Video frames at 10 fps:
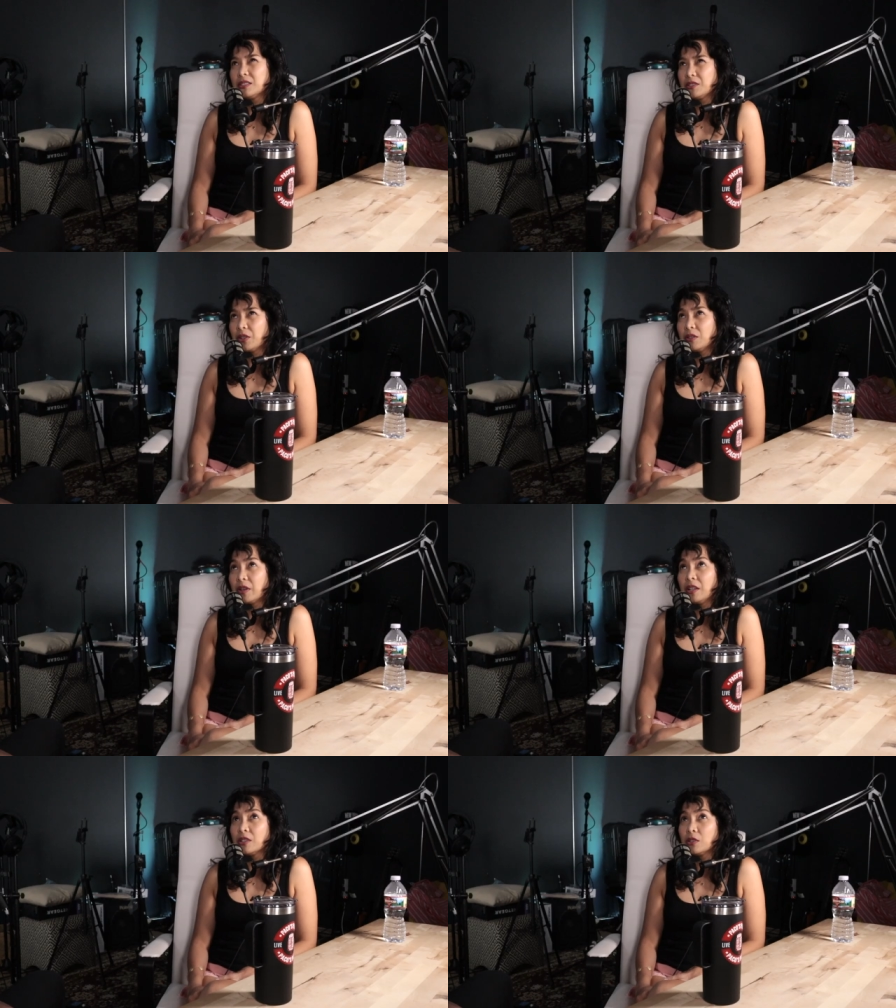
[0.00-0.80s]
started
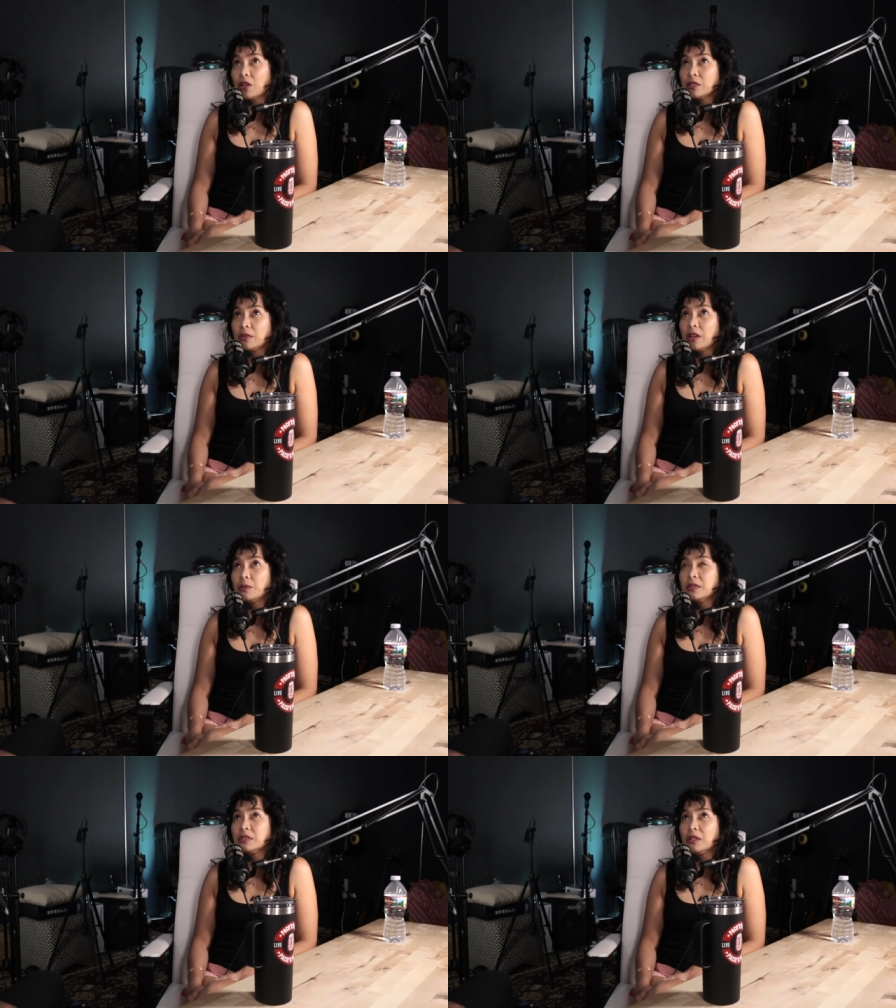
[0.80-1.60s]
writing songs when I
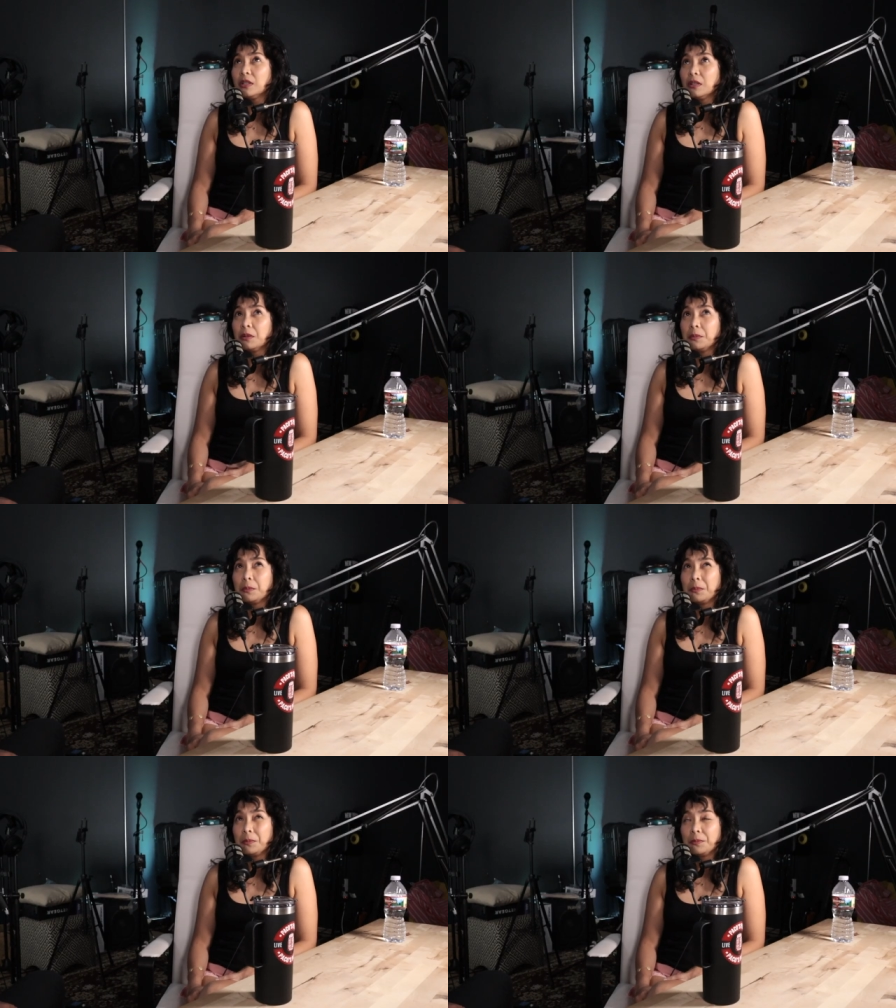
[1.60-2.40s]
was,
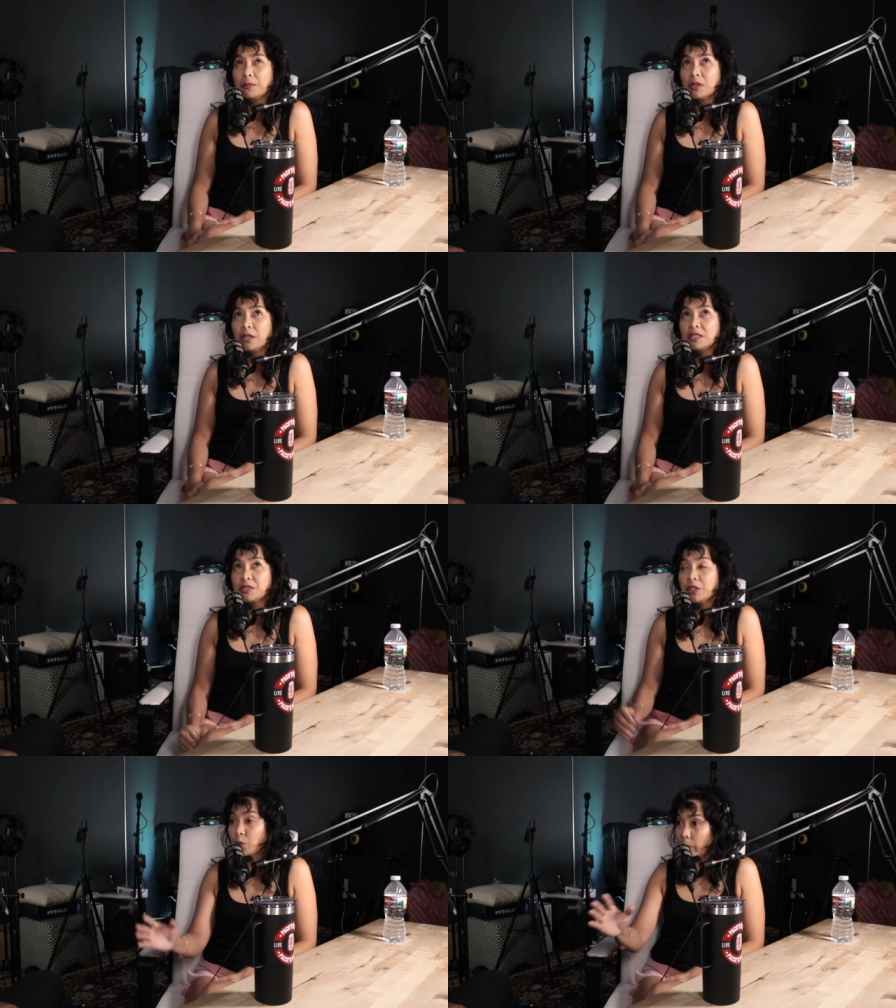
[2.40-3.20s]
um, it
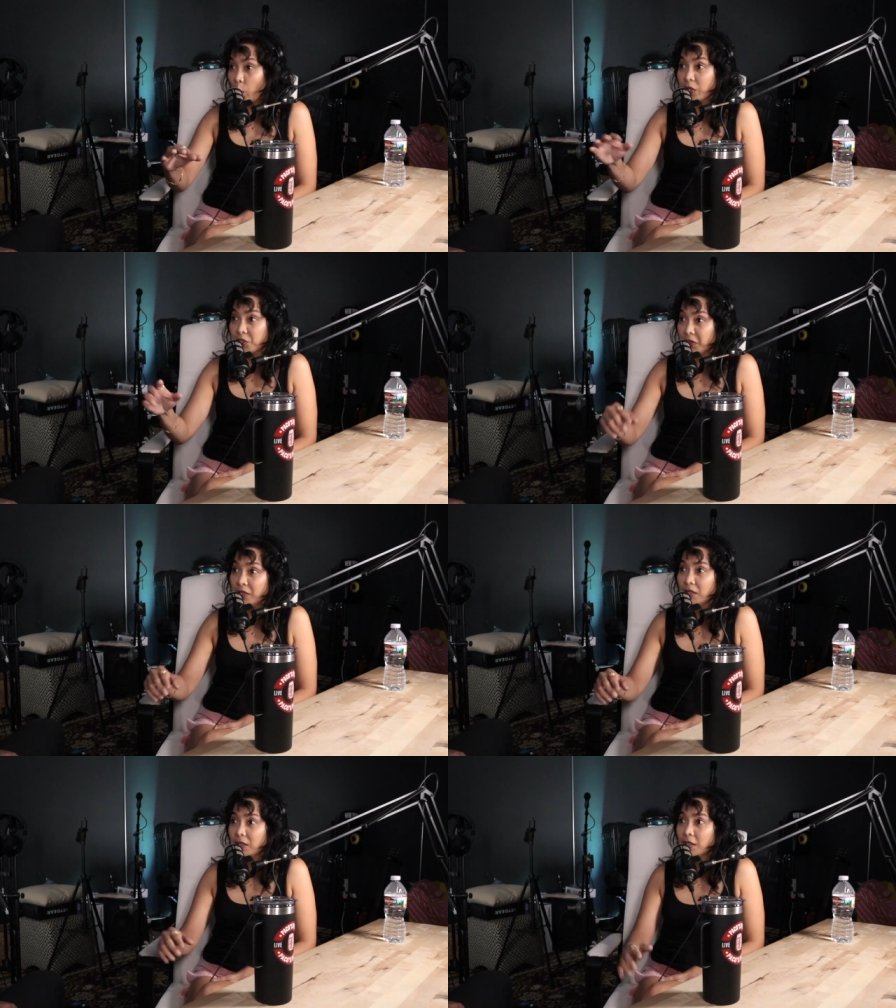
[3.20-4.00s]
started with
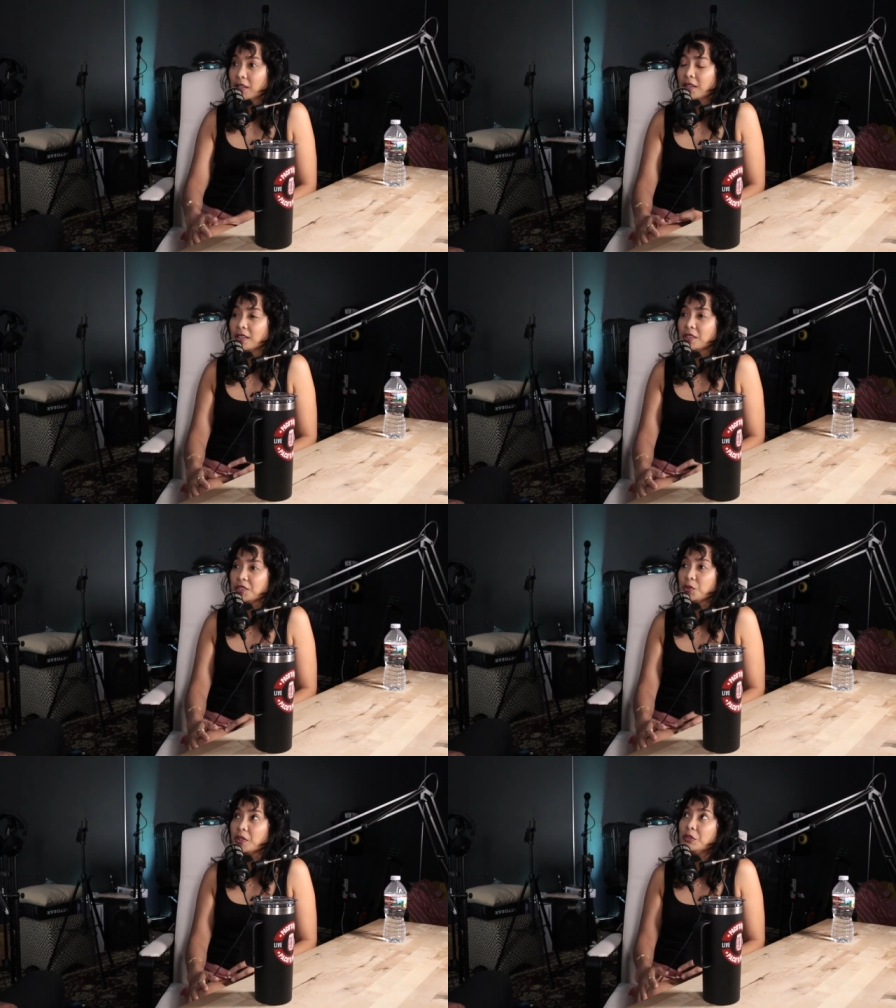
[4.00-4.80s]
poetry.
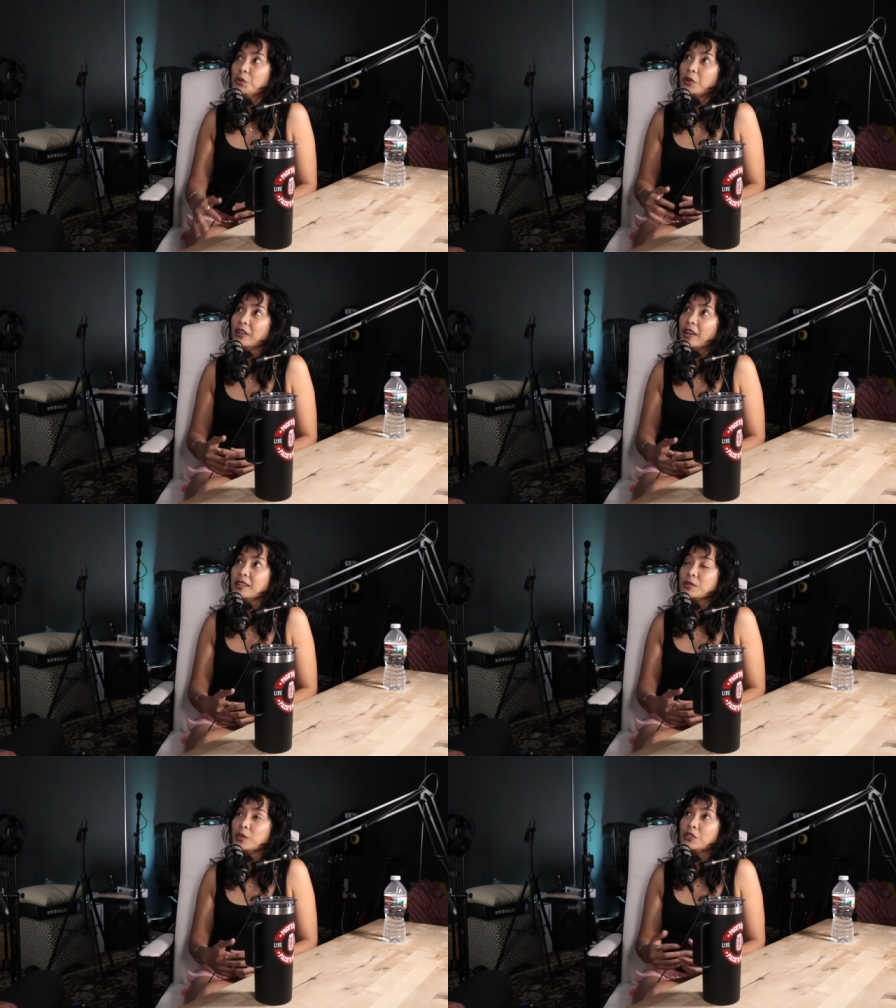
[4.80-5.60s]
Kasi when you are in
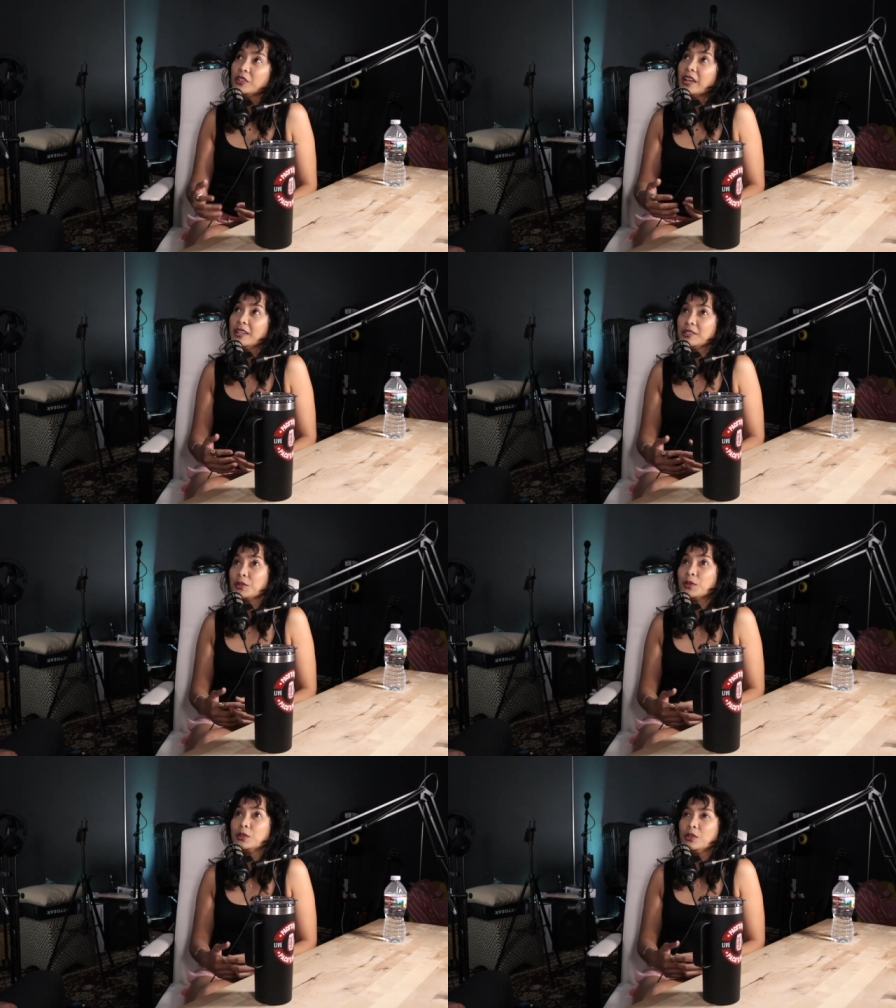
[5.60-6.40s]
high, when you're in high
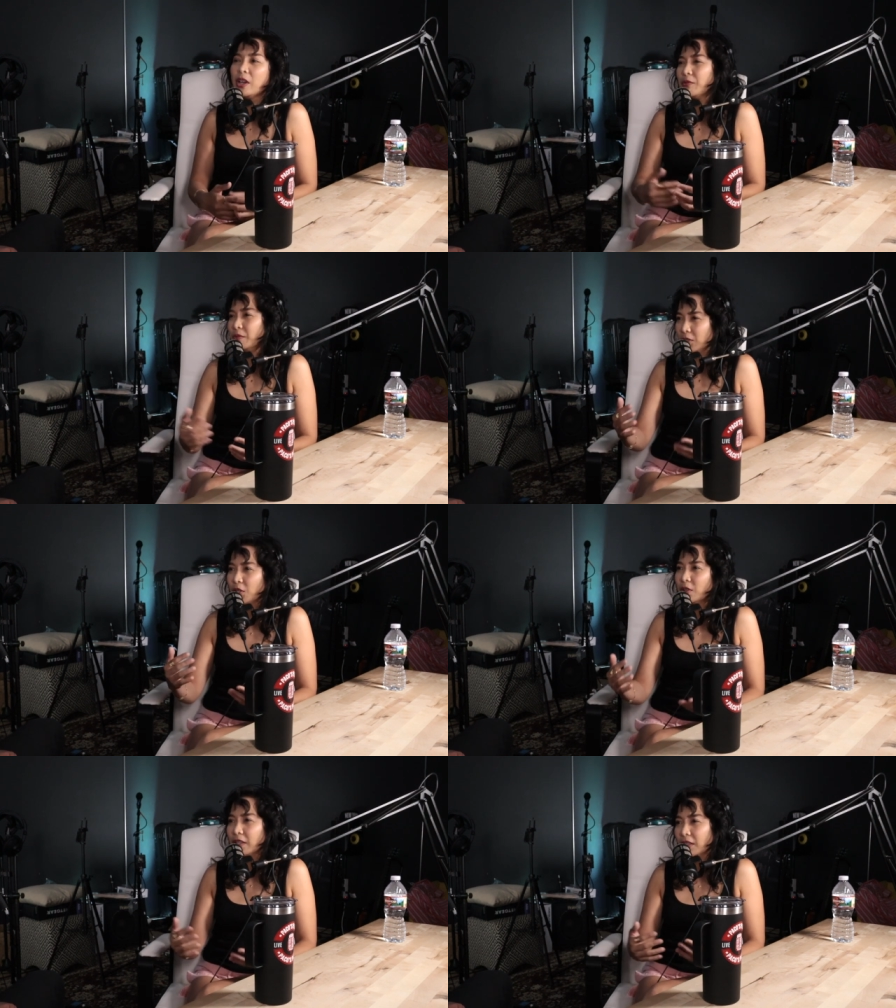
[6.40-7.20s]
school, you have, you
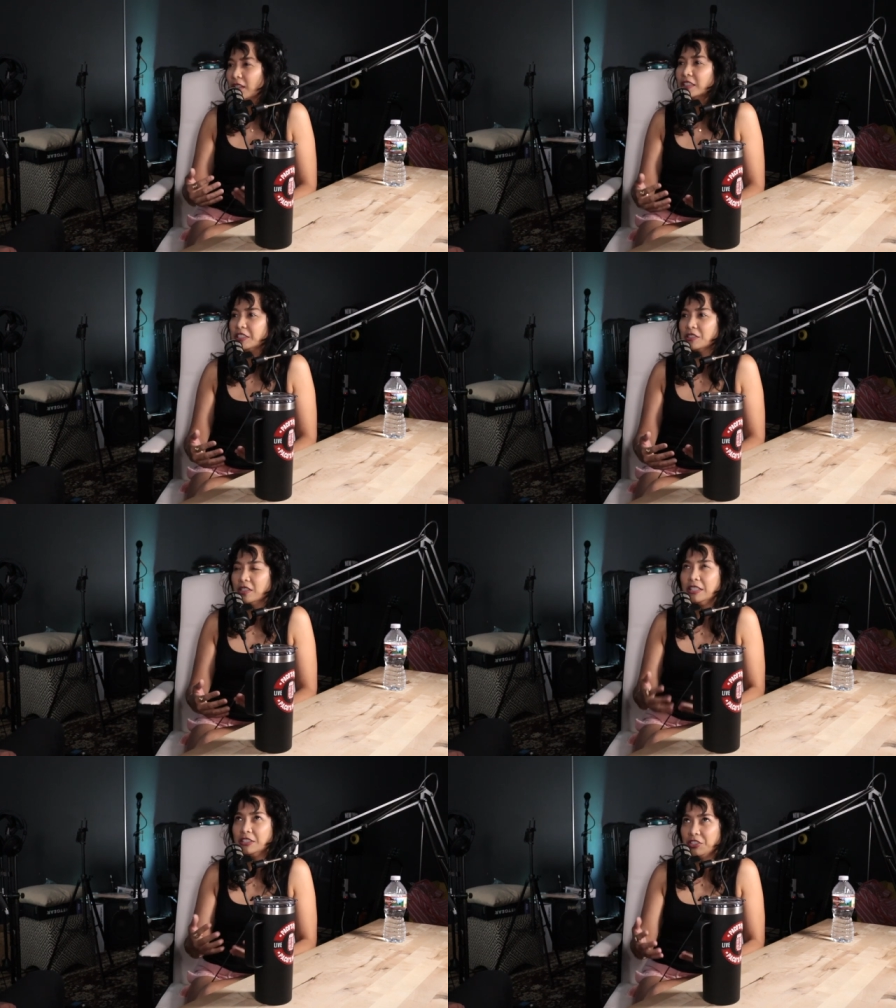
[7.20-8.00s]
know, like an English
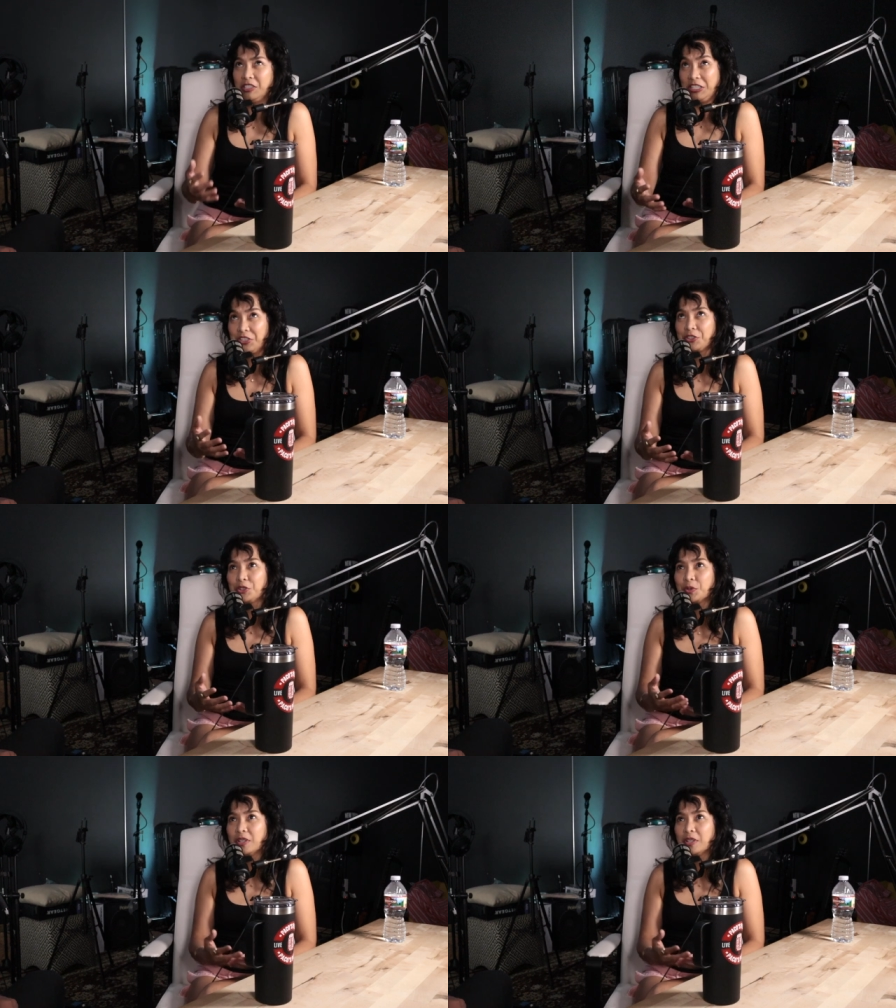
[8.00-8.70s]
English teacher who.